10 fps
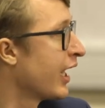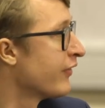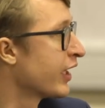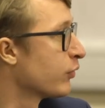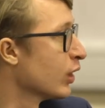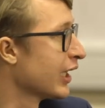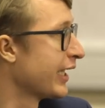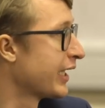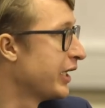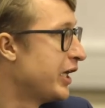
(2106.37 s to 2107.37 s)
and then we'll
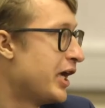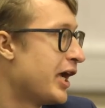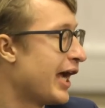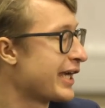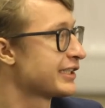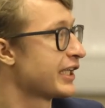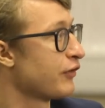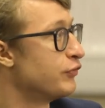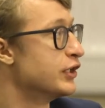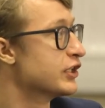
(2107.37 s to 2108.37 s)
like I guess like
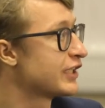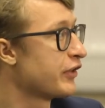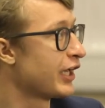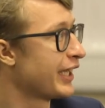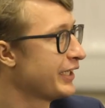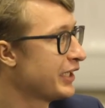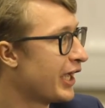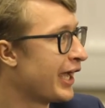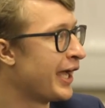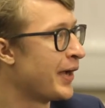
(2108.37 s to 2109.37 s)
a few years down the line,
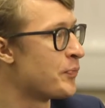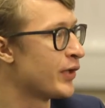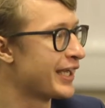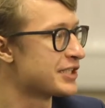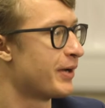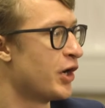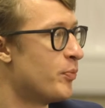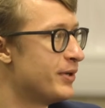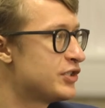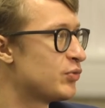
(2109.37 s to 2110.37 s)
um, I guess my
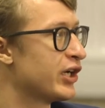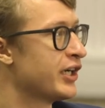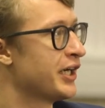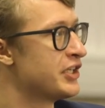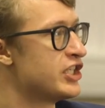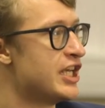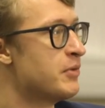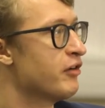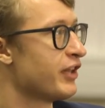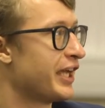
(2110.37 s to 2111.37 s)
hope is we're a
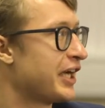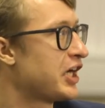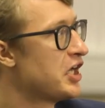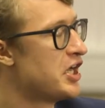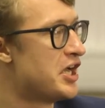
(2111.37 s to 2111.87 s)
team of like,